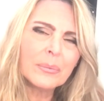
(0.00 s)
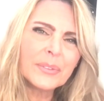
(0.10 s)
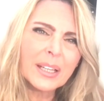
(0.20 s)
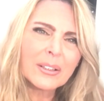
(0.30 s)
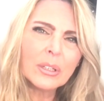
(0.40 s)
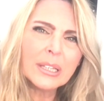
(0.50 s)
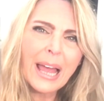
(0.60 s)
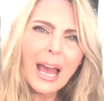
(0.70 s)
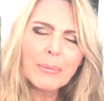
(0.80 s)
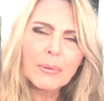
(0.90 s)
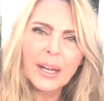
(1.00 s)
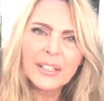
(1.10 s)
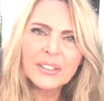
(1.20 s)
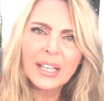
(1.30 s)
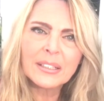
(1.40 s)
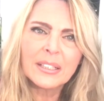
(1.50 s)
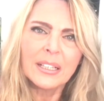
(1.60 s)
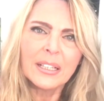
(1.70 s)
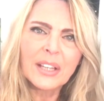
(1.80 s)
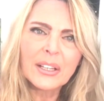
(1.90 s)
that collaborate, that
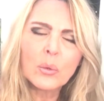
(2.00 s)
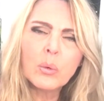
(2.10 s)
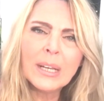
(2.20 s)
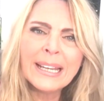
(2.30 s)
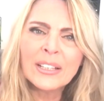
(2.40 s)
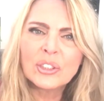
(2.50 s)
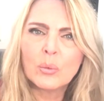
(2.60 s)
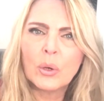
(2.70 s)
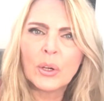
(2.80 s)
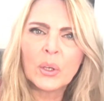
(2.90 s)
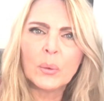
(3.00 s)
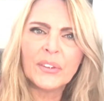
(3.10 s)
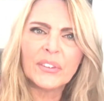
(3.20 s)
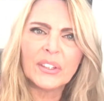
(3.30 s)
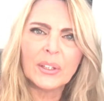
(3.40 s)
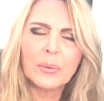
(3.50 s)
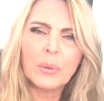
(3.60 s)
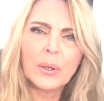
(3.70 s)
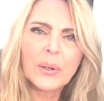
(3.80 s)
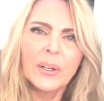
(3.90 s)
are willing to work with you,
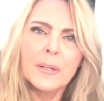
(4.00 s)
where